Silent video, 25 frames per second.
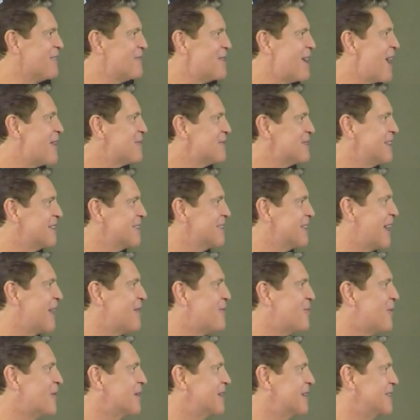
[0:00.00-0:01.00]
of everything that I
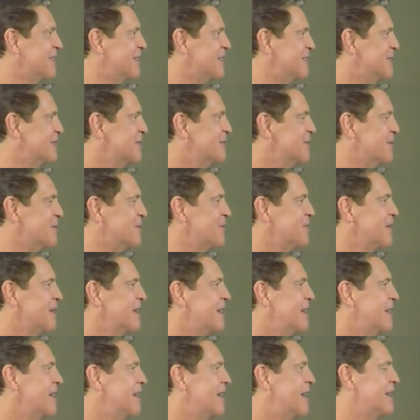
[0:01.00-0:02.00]
wanted to do.
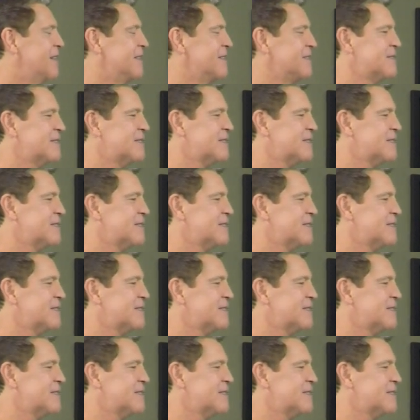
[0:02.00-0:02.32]
And